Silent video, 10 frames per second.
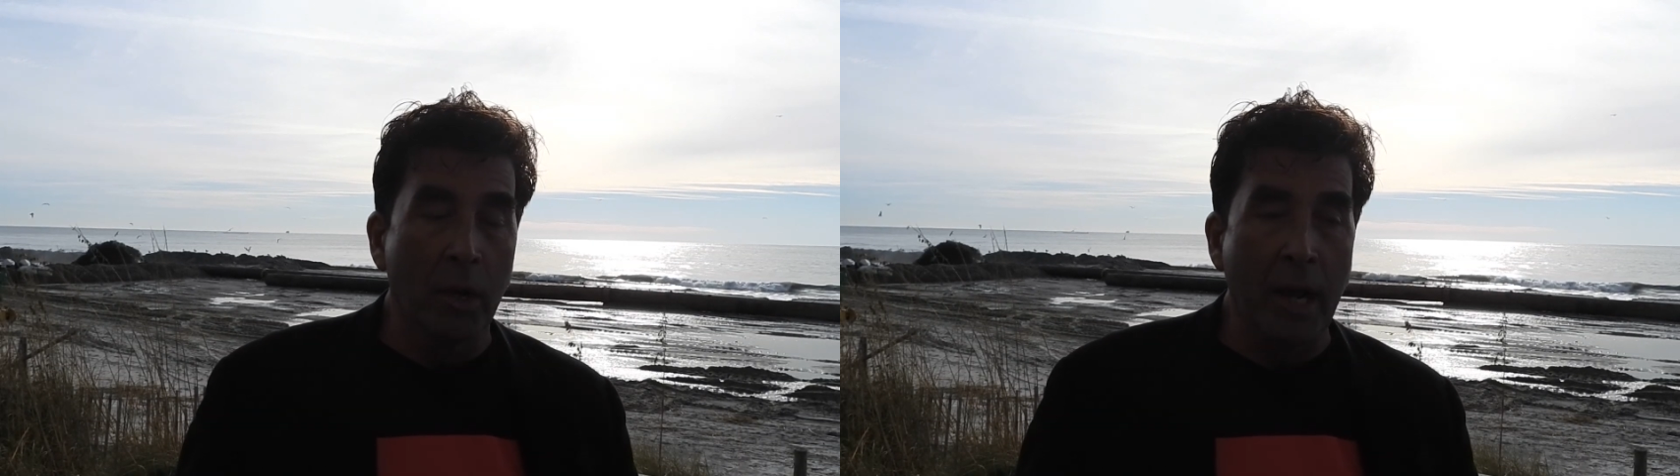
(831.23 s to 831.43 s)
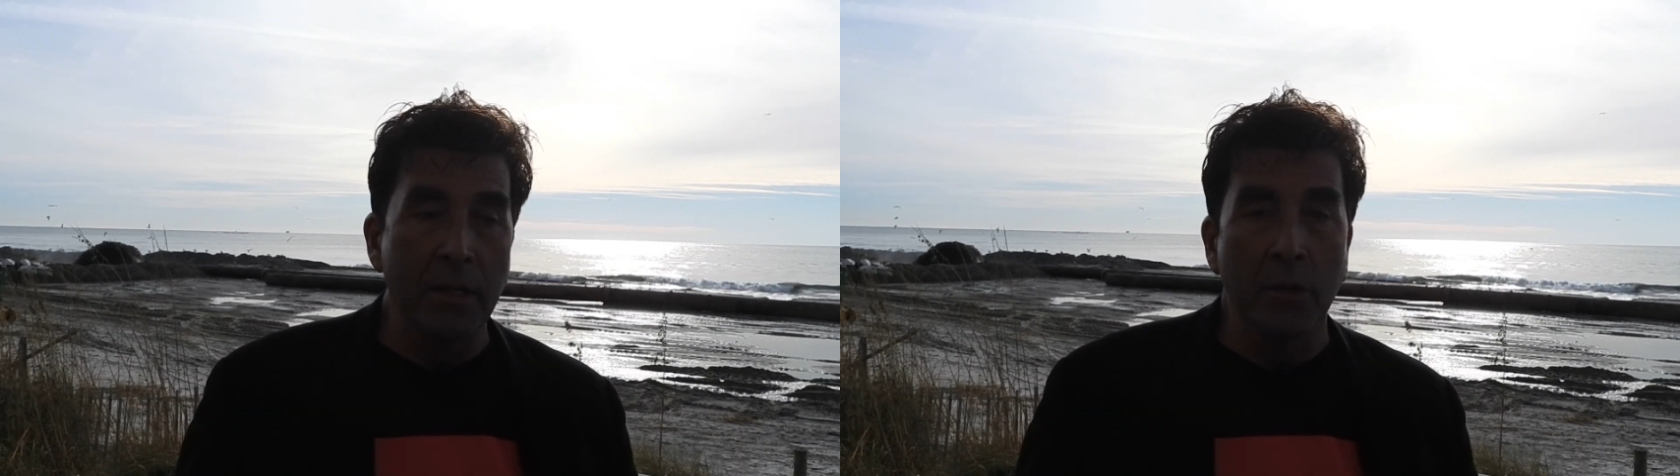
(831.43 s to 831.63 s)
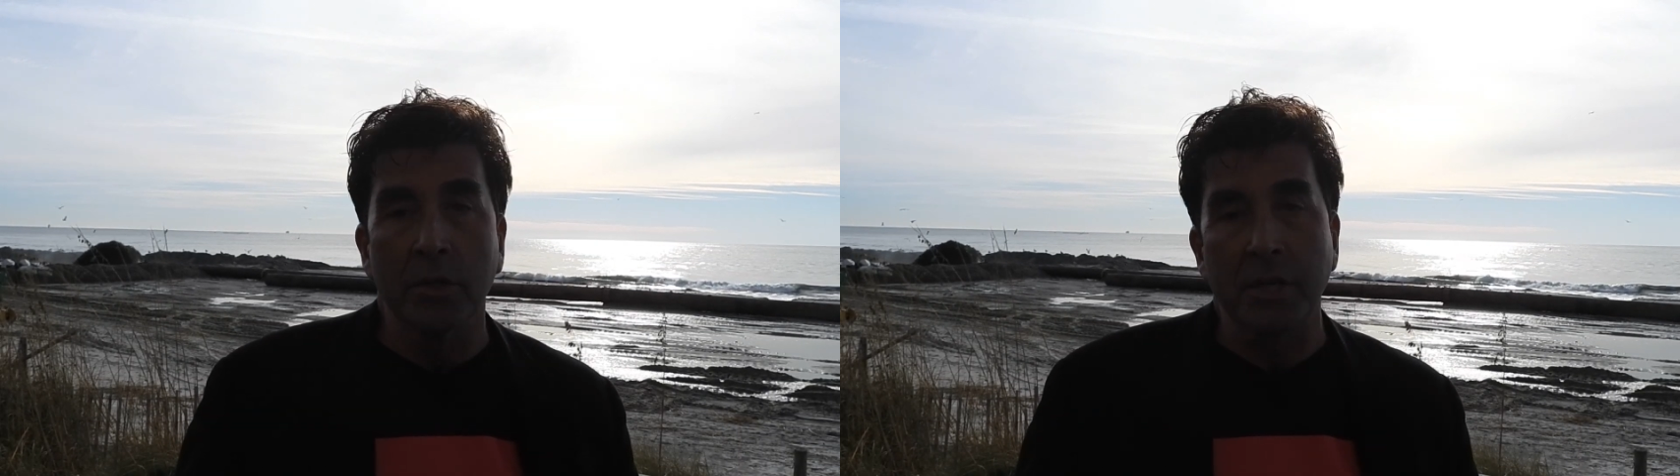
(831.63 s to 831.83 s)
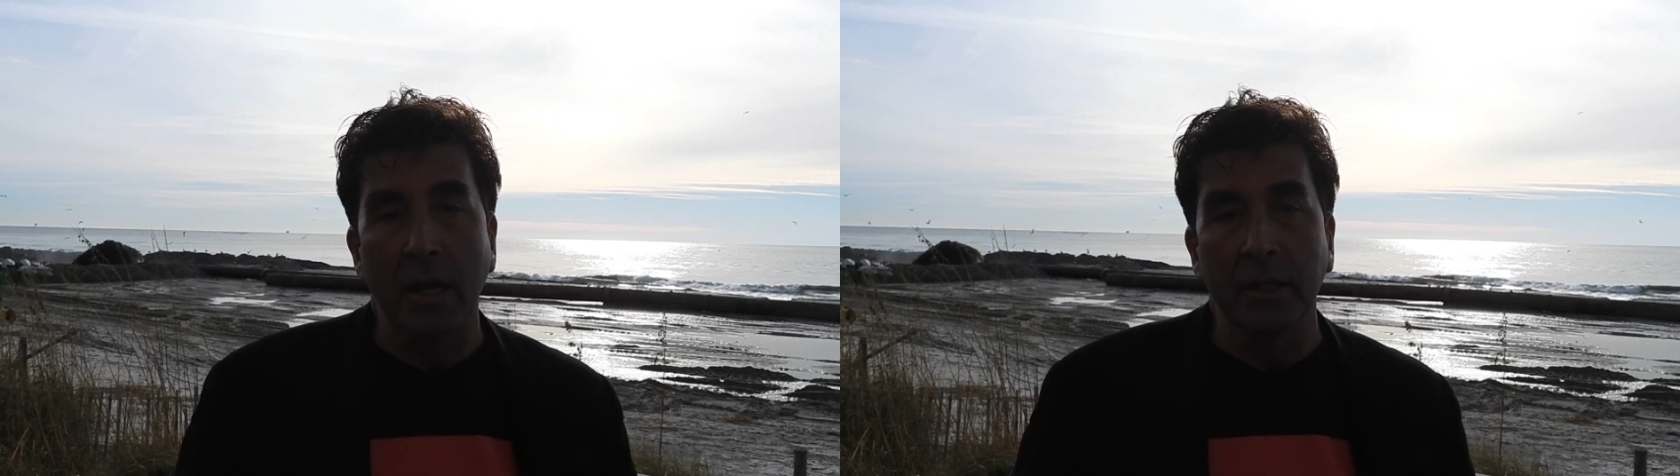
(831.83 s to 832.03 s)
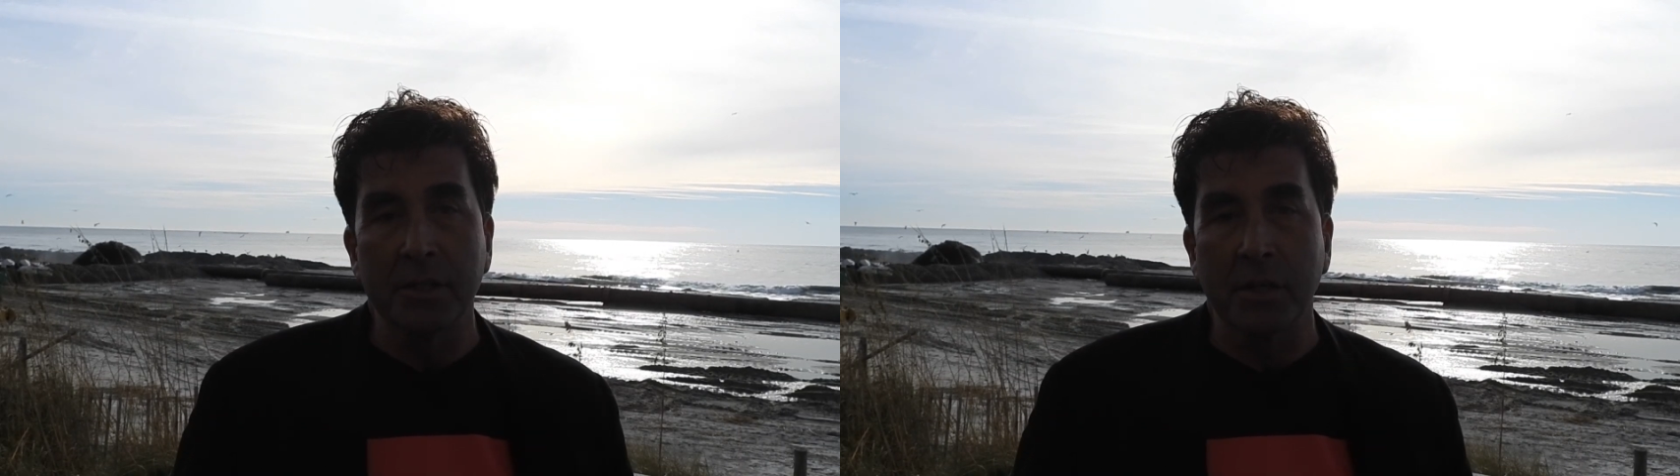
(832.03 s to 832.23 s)
what I do is
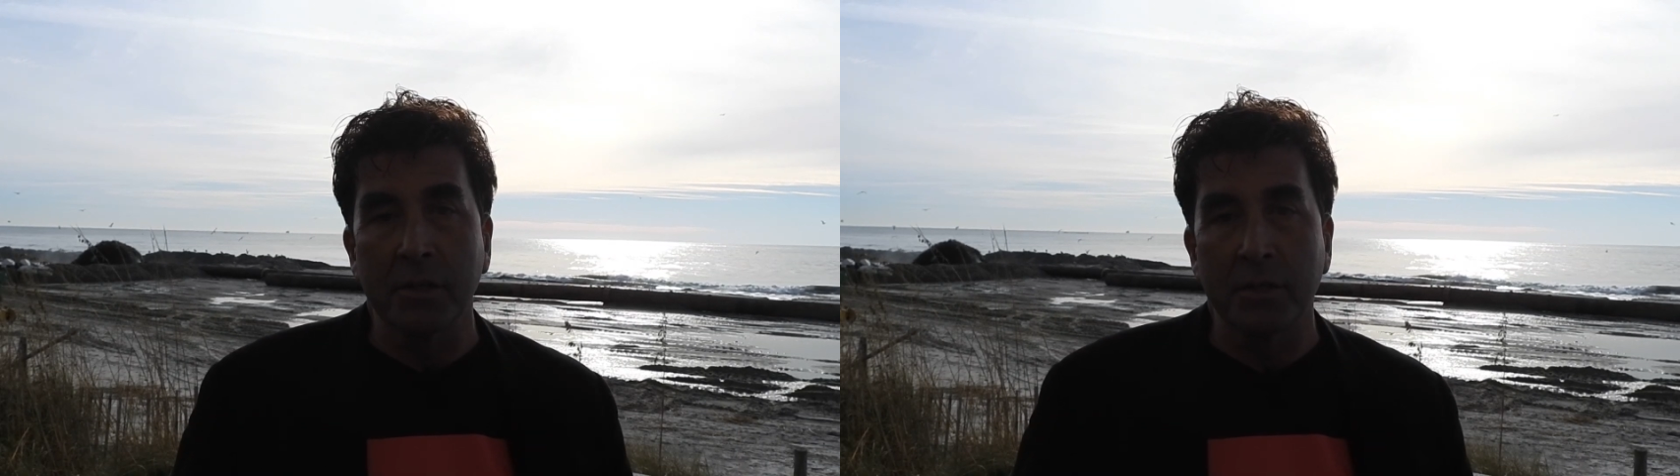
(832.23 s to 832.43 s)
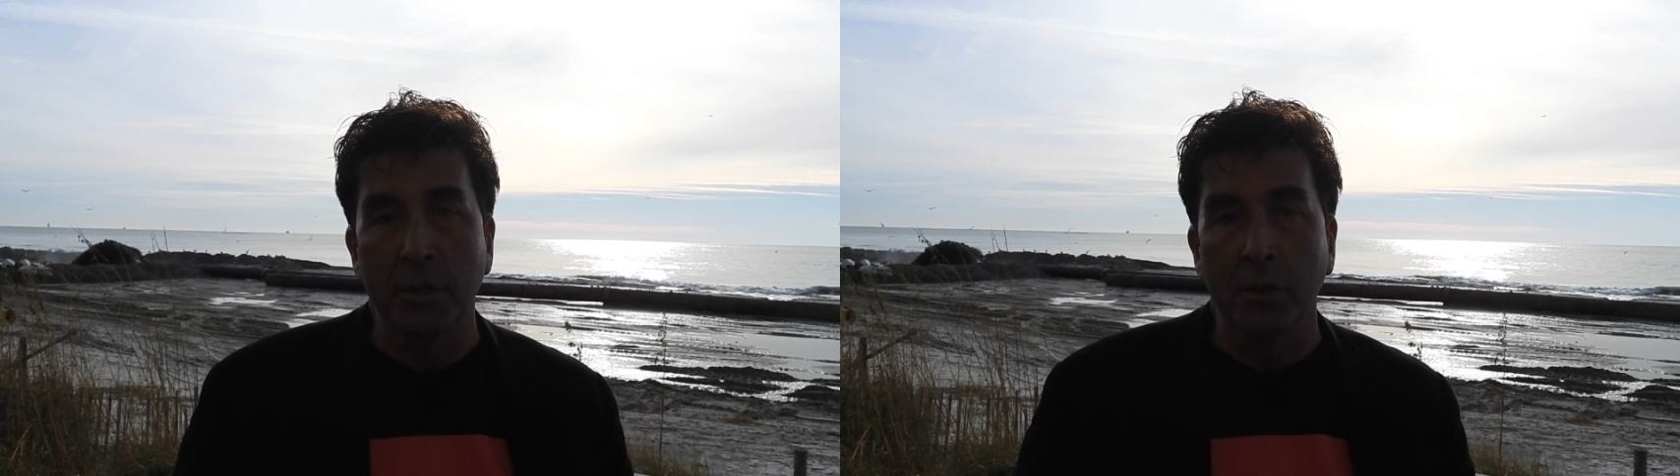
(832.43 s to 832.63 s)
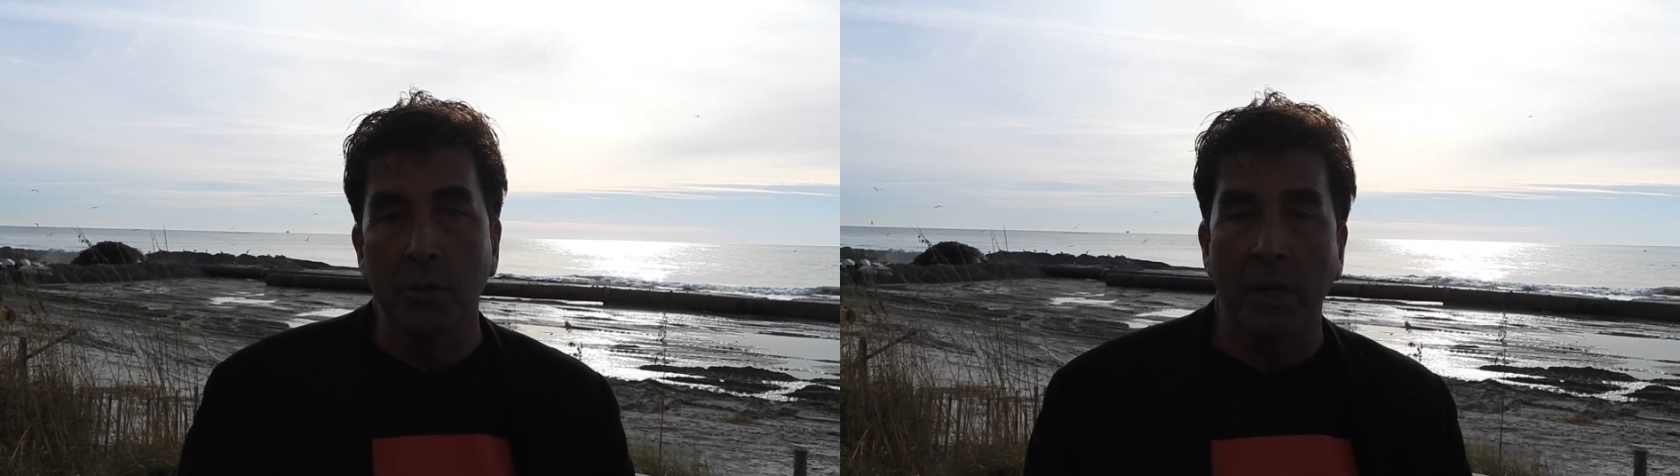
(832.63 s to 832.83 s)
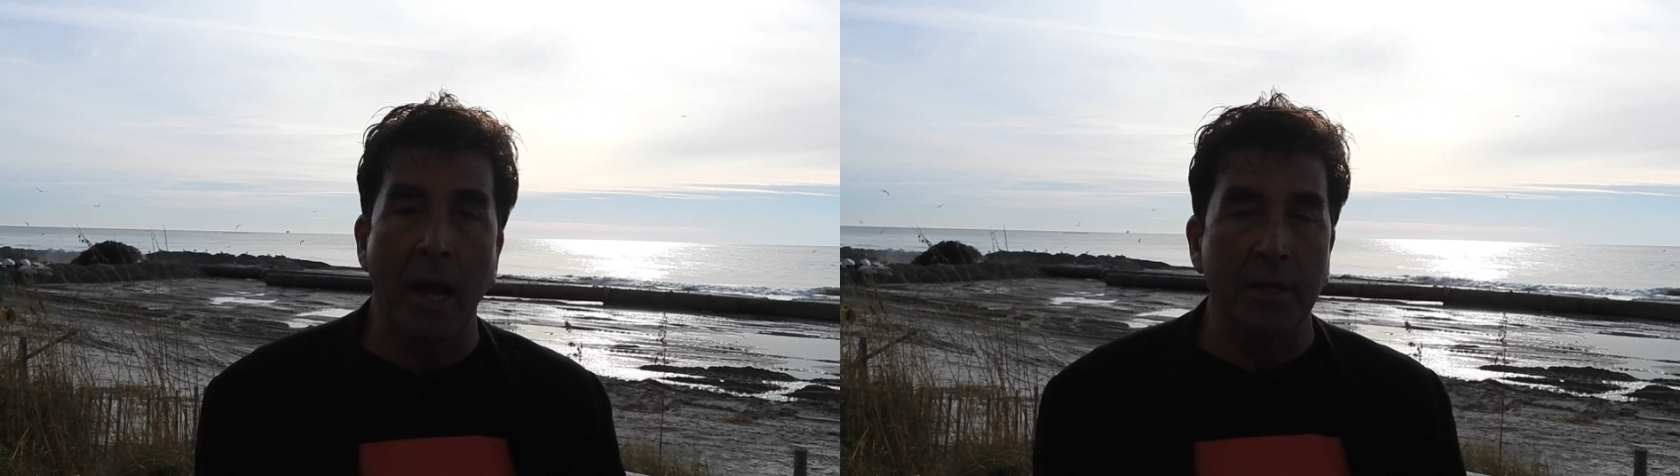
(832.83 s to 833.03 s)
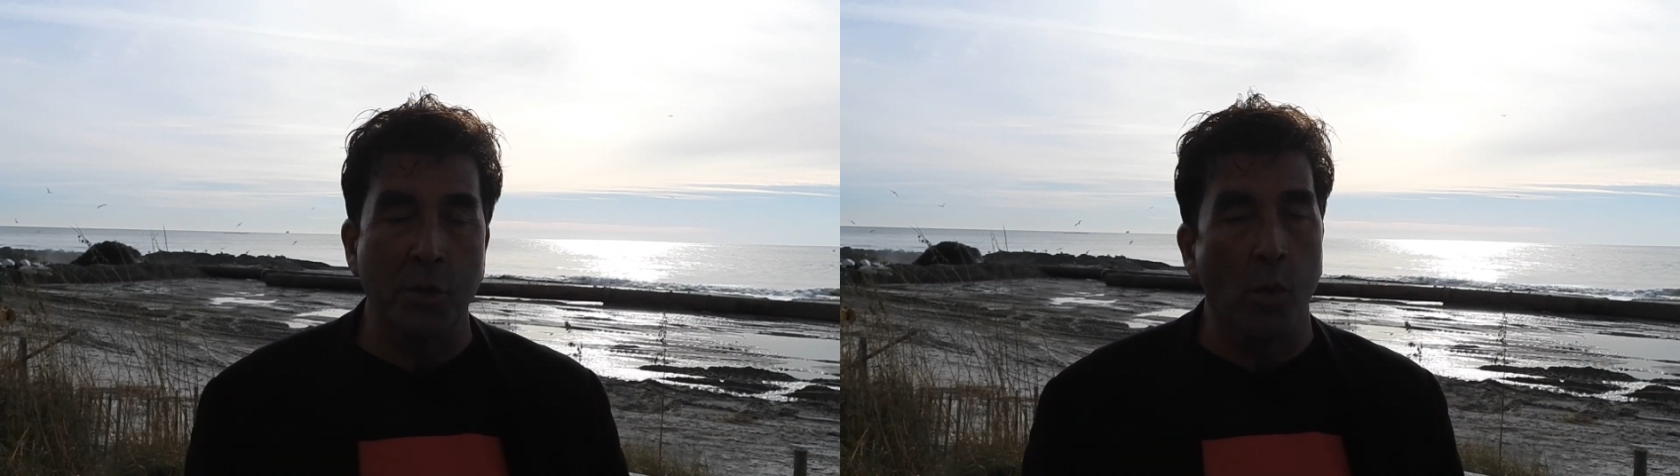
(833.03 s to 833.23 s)
I listen to God's